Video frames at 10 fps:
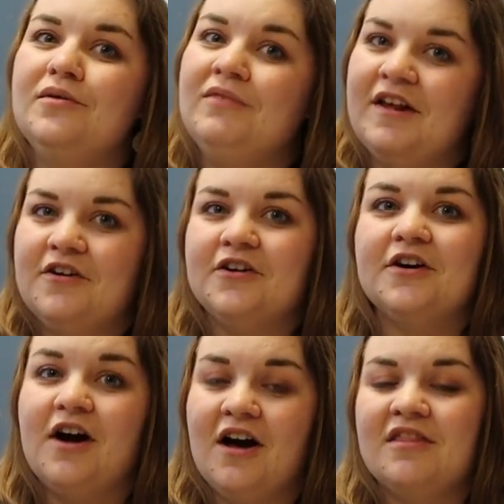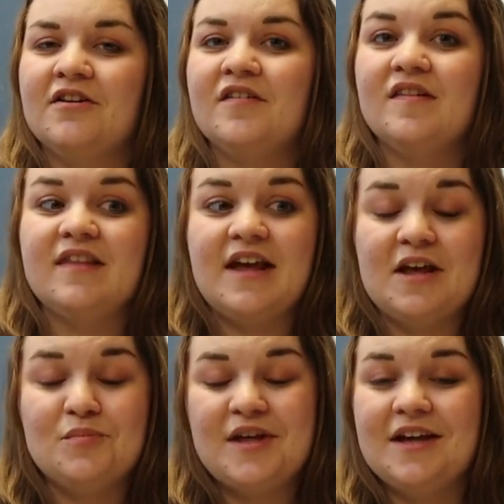regular authors in
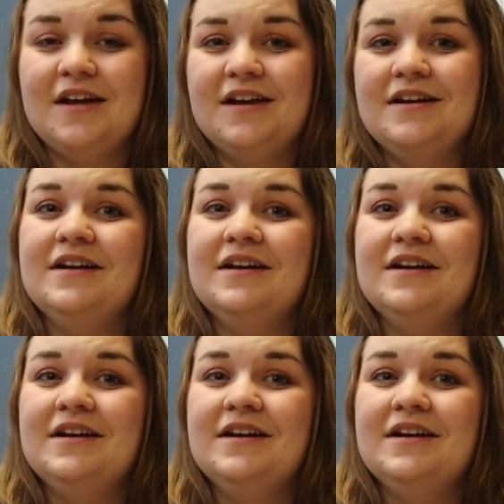AP.